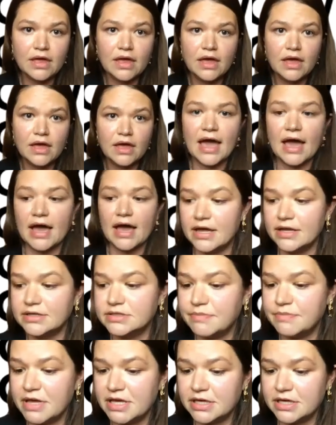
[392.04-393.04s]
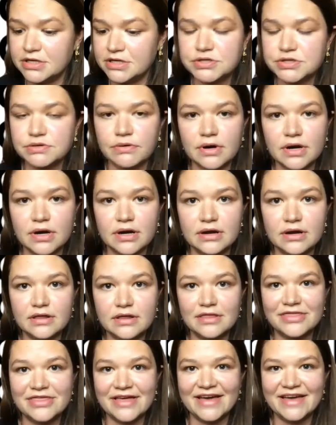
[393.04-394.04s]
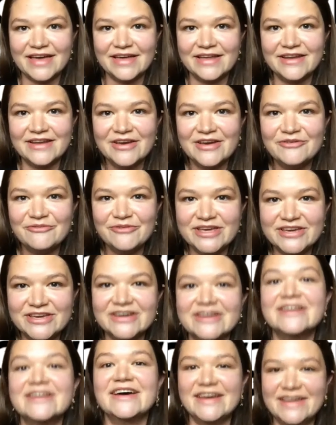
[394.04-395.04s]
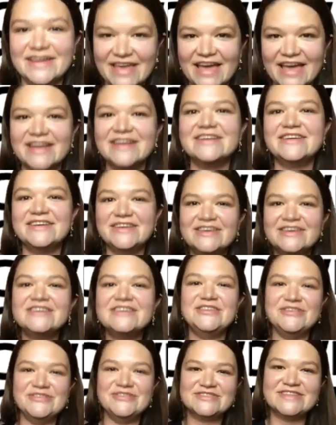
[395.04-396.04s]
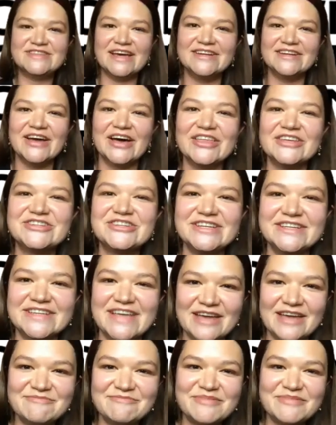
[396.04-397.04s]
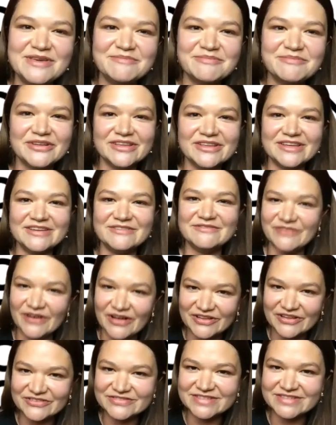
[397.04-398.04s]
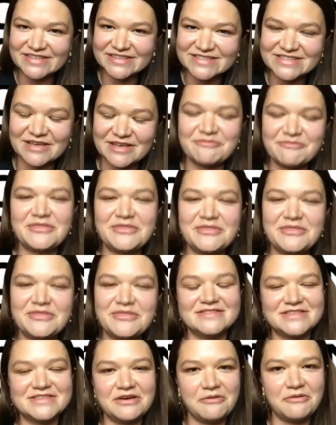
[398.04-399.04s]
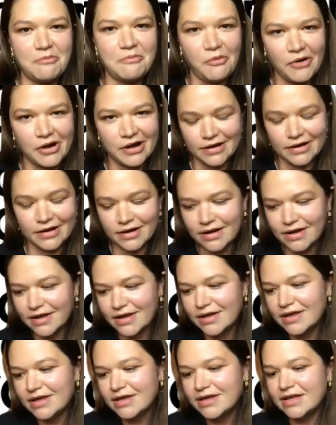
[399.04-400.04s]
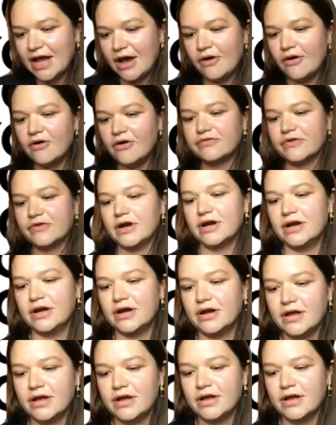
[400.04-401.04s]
and making sure that we could, again, use technology to get people involved in something so important. Now, over